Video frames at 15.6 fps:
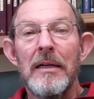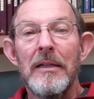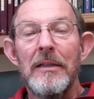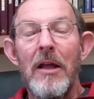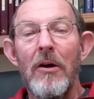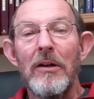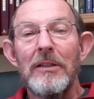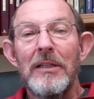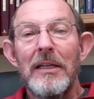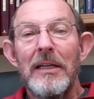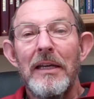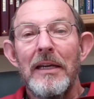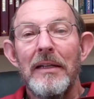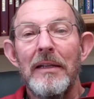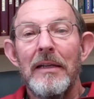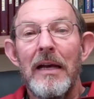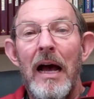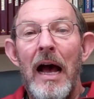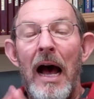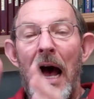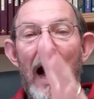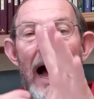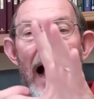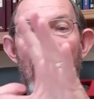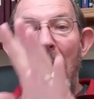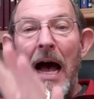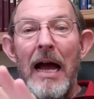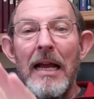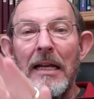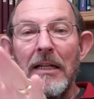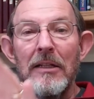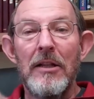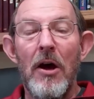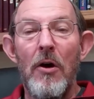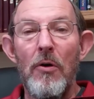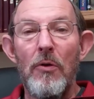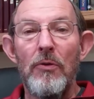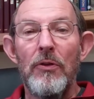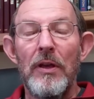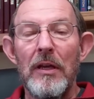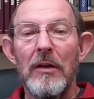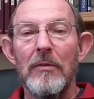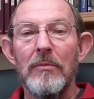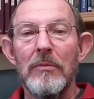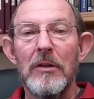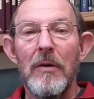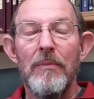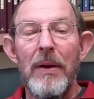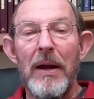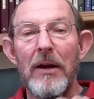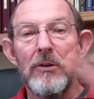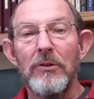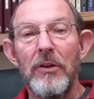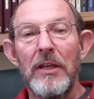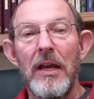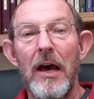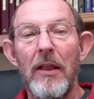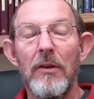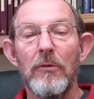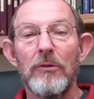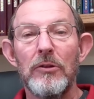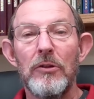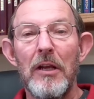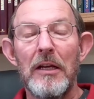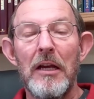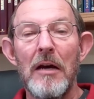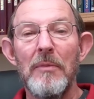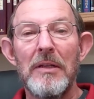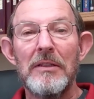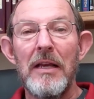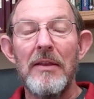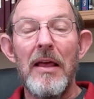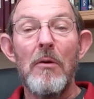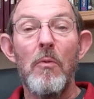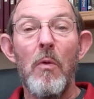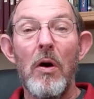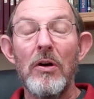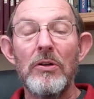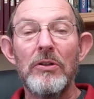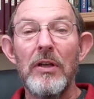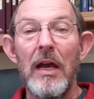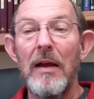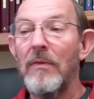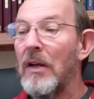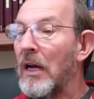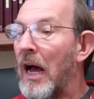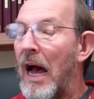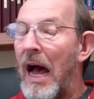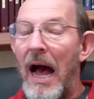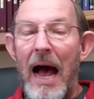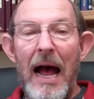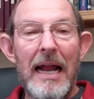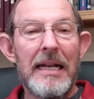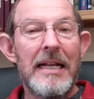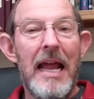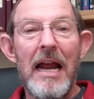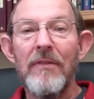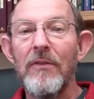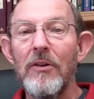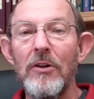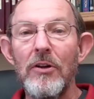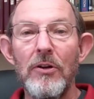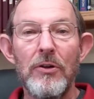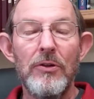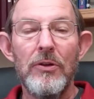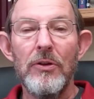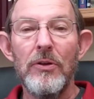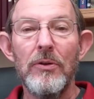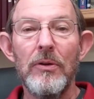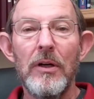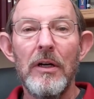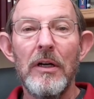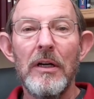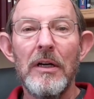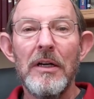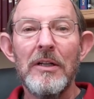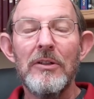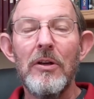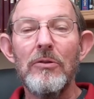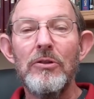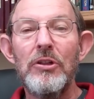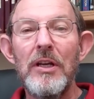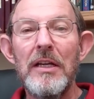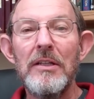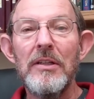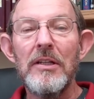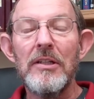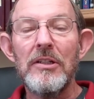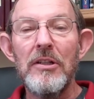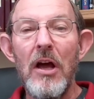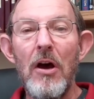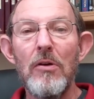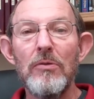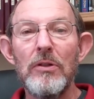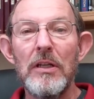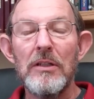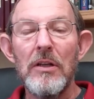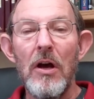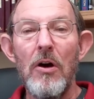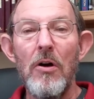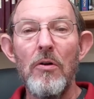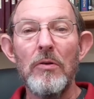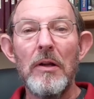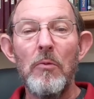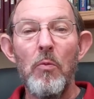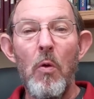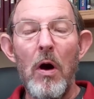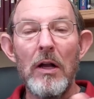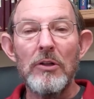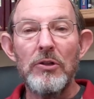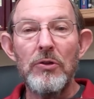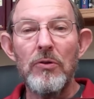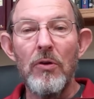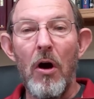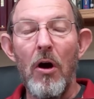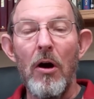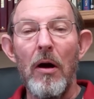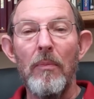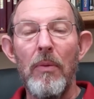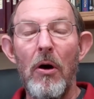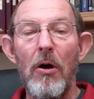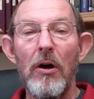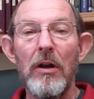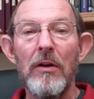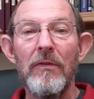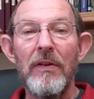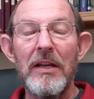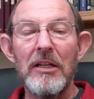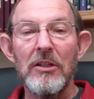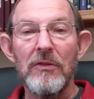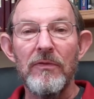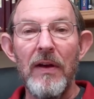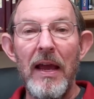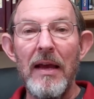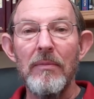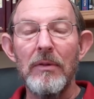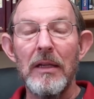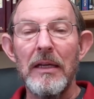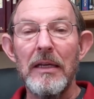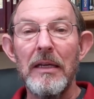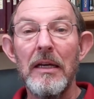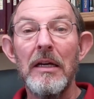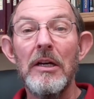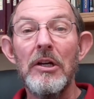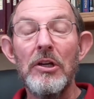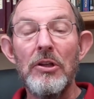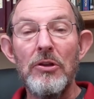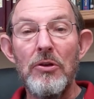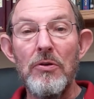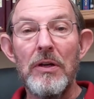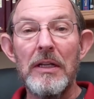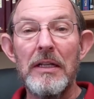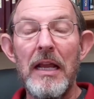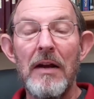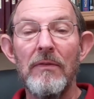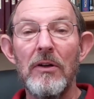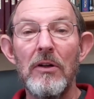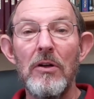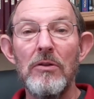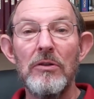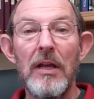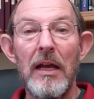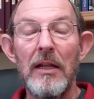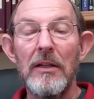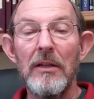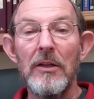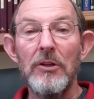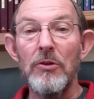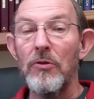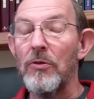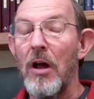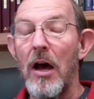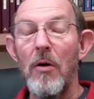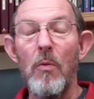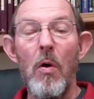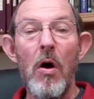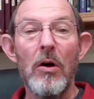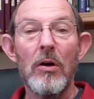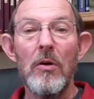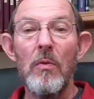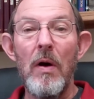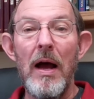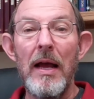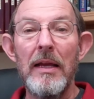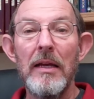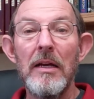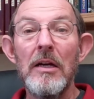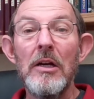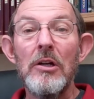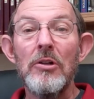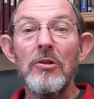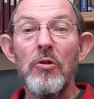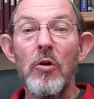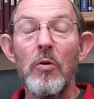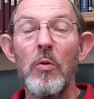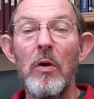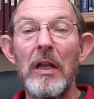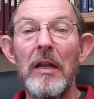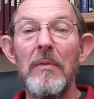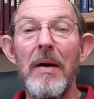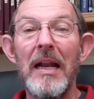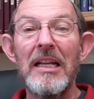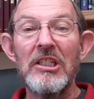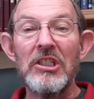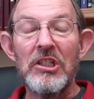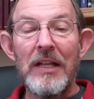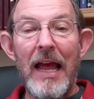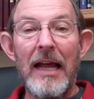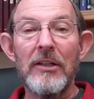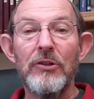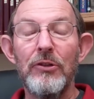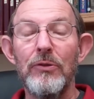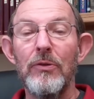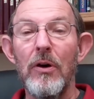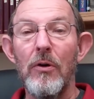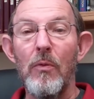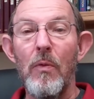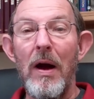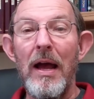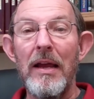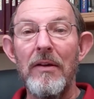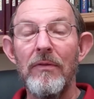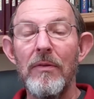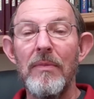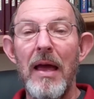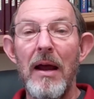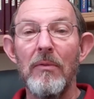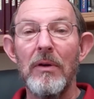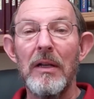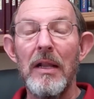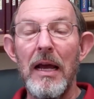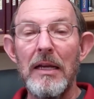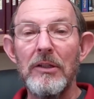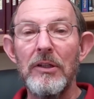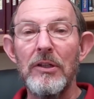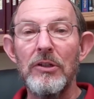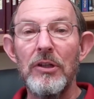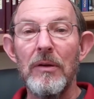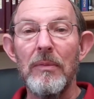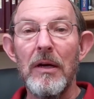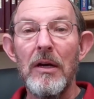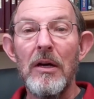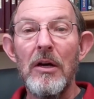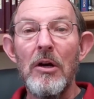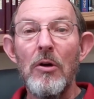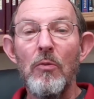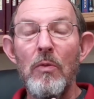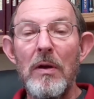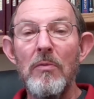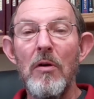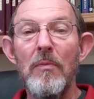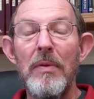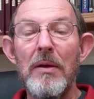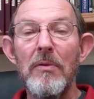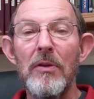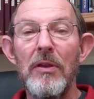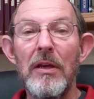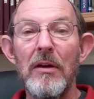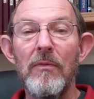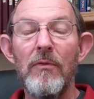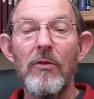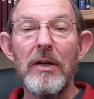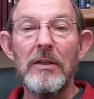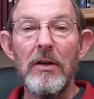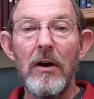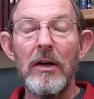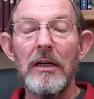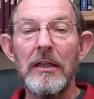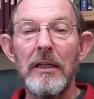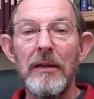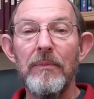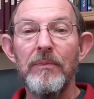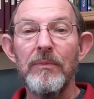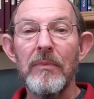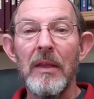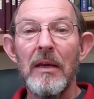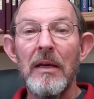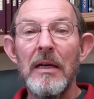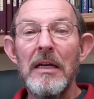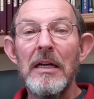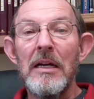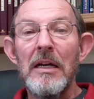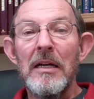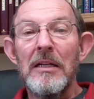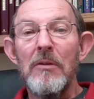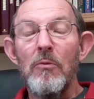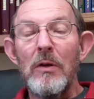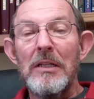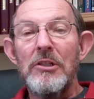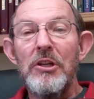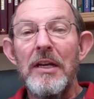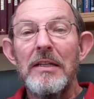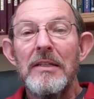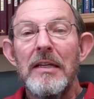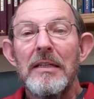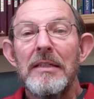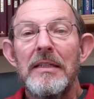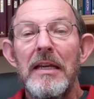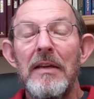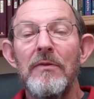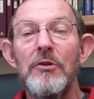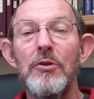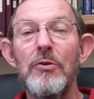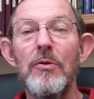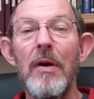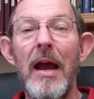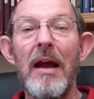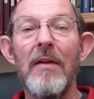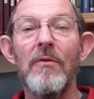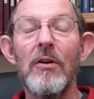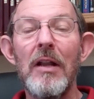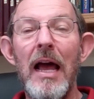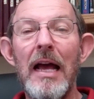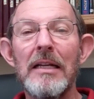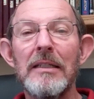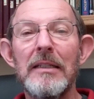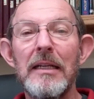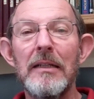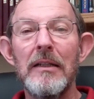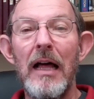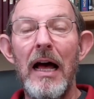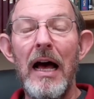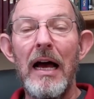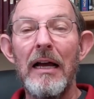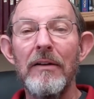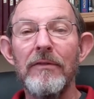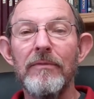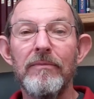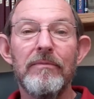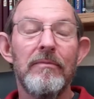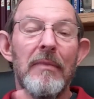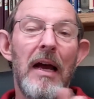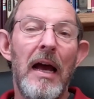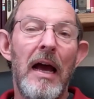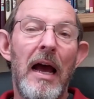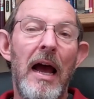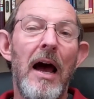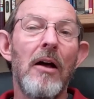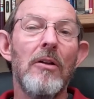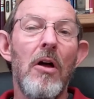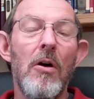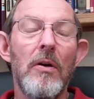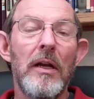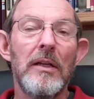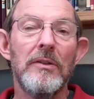notice again, I know them compared to the others that come and say they were saved. I never knew you. So Jesus knows his own, and once you are a part of his family, you can never lose that. You'll not walk away, nor will anybody snatch you away from that relationship. We will be with him for eternity. When Jesus gives you everlasting life, how long